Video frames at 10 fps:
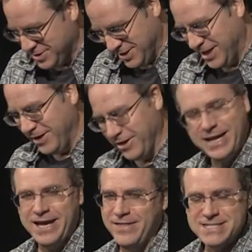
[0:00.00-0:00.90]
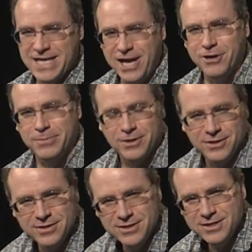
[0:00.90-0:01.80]
And they're like, yeah, that's terrible.
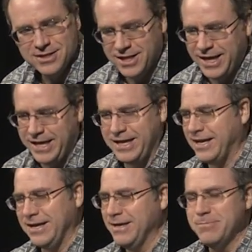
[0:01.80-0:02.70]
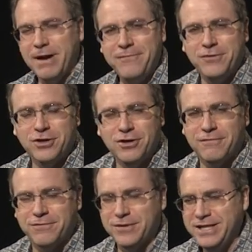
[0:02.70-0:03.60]
Like, my foot hurt
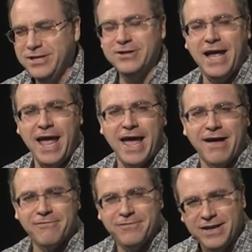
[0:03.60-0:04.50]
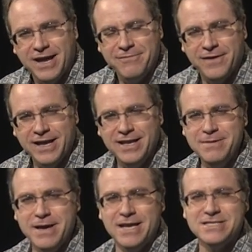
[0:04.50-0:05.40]
for a year and a half, and I finally
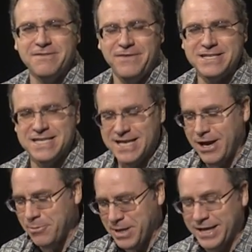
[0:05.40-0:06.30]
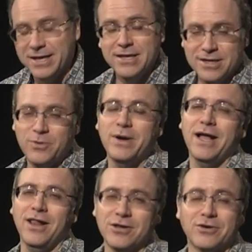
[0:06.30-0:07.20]
managed to fix it. Now I'm like,
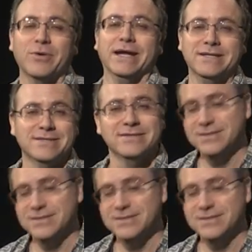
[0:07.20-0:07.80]
well, great.